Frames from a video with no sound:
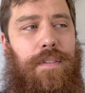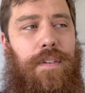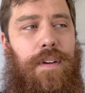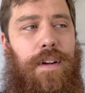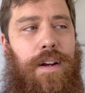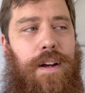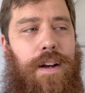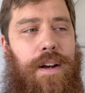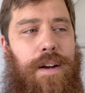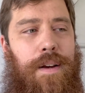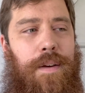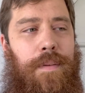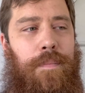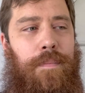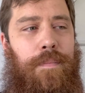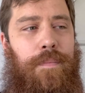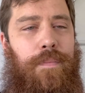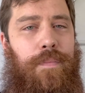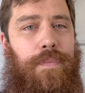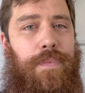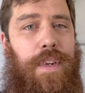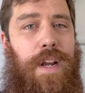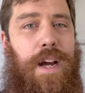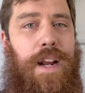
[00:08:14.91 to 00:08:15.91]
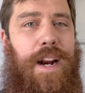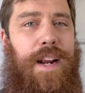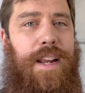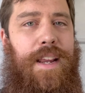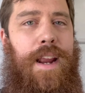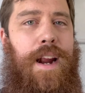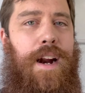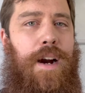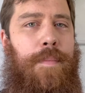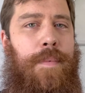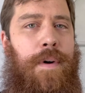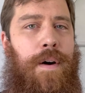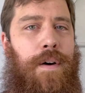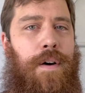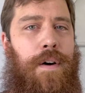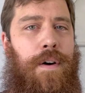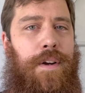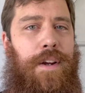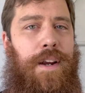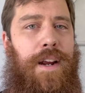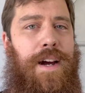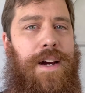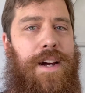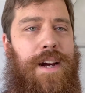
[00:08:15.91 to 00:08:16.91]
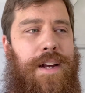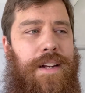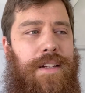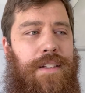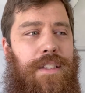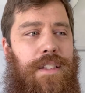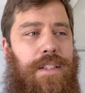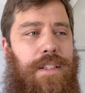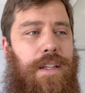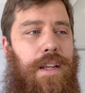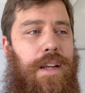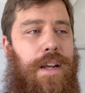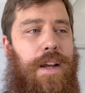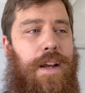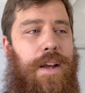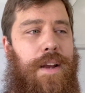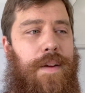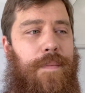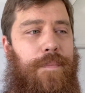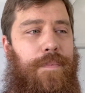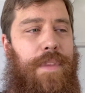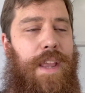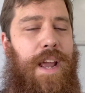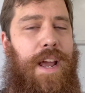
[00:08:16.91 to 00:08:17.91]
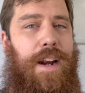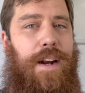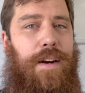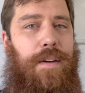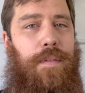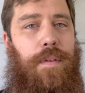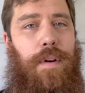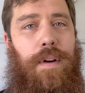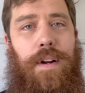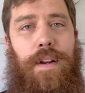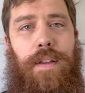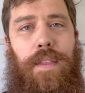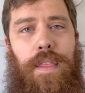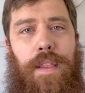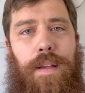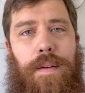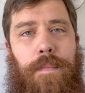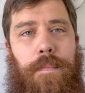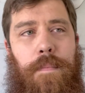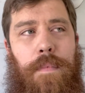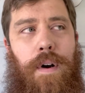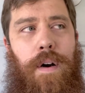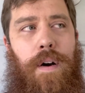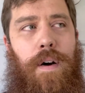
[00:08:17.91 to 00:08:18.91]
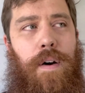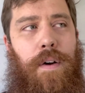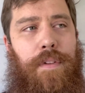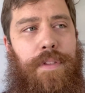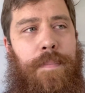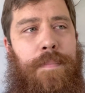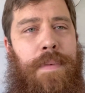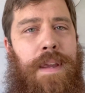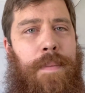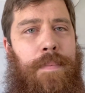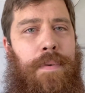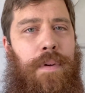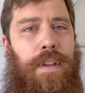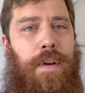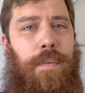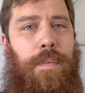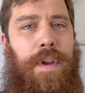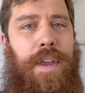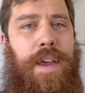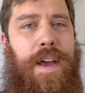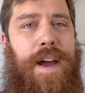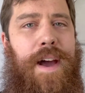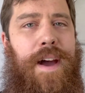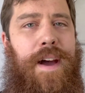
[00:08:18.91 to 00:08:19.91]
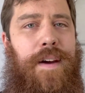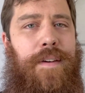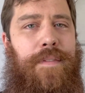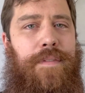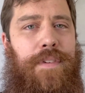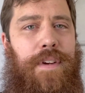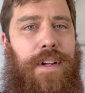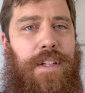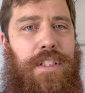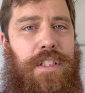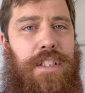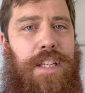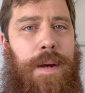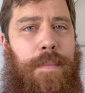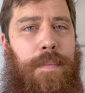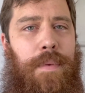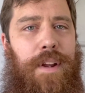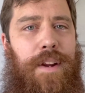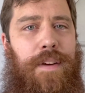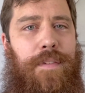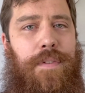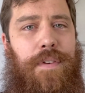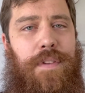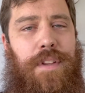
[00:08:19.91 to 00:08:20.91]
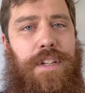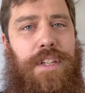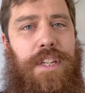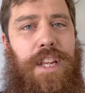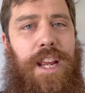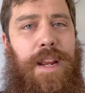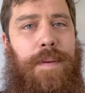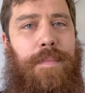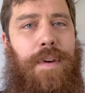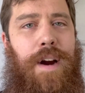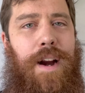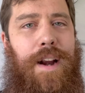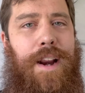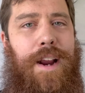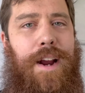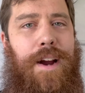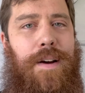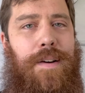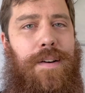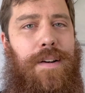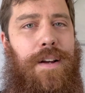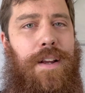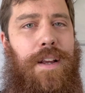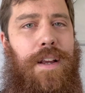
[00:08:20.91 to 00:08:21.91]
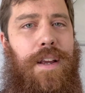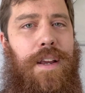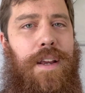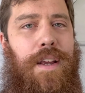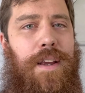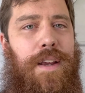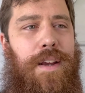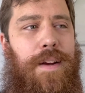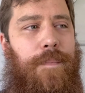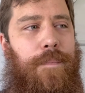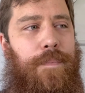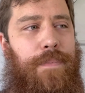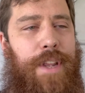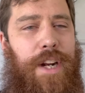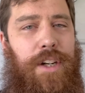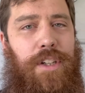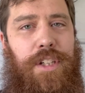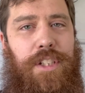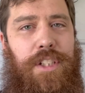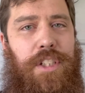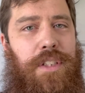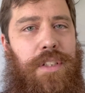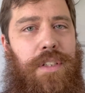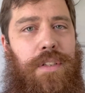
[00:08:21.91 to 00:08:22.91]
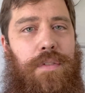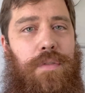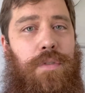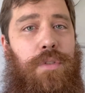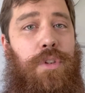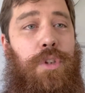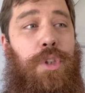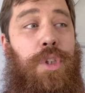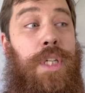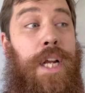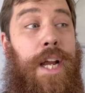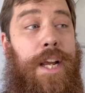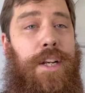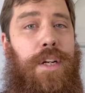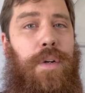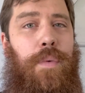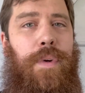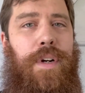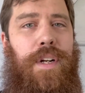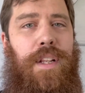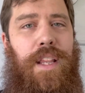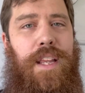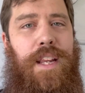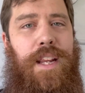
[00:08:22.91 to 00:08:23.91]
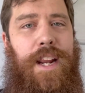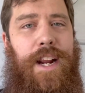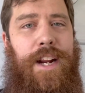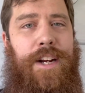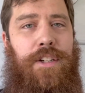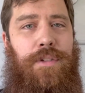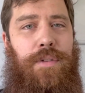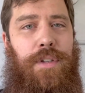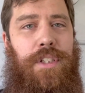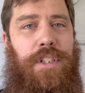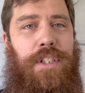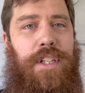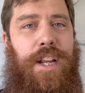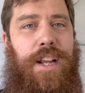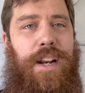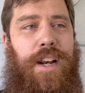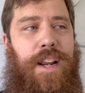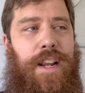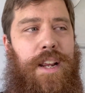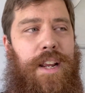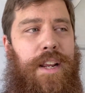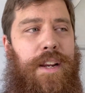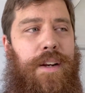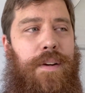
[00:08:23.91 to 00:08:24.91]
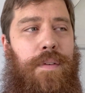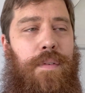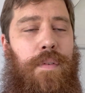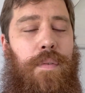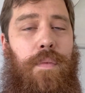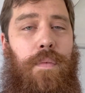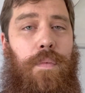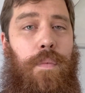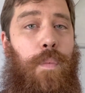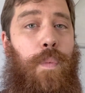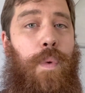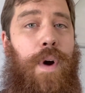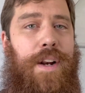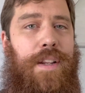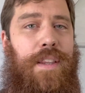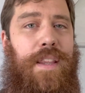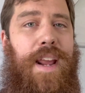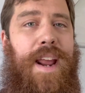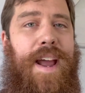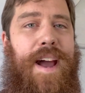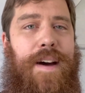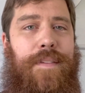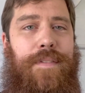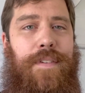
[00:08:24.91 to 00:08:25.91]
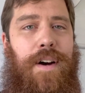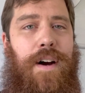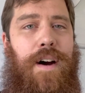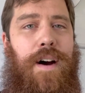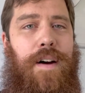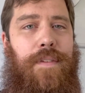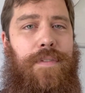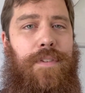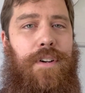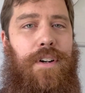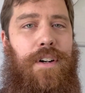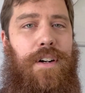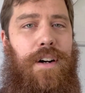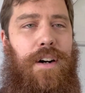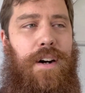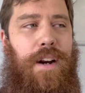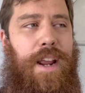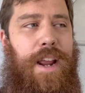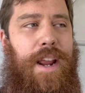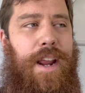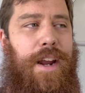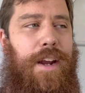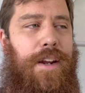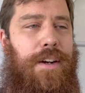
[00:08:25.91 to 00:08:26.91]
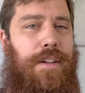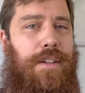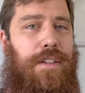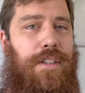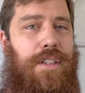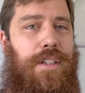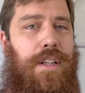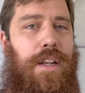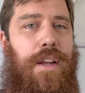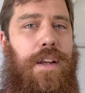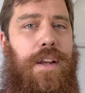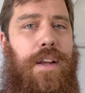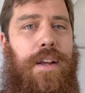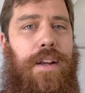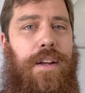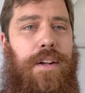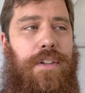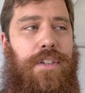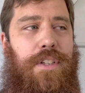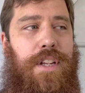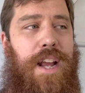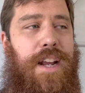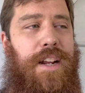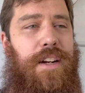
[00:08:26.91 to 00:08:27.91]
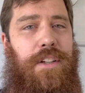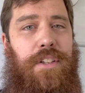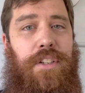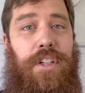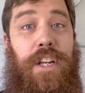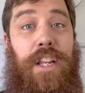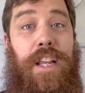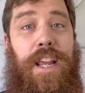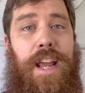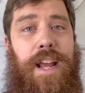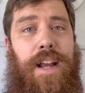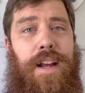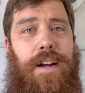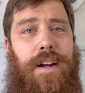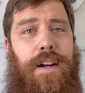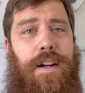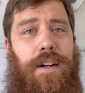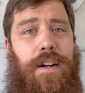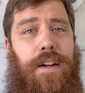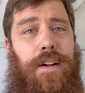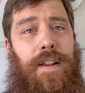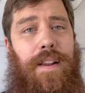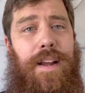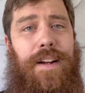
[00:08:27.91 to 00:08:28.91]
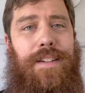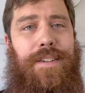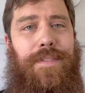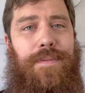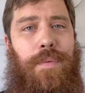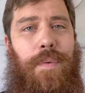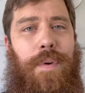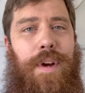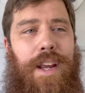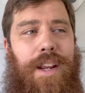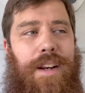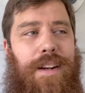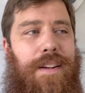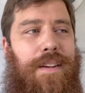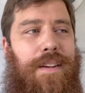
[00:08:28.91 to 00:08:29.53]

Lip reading: And I care about all you guys and all the people that we have assembling for the team right now. They're just genuinely interested in what they have to offer and to get a collective win.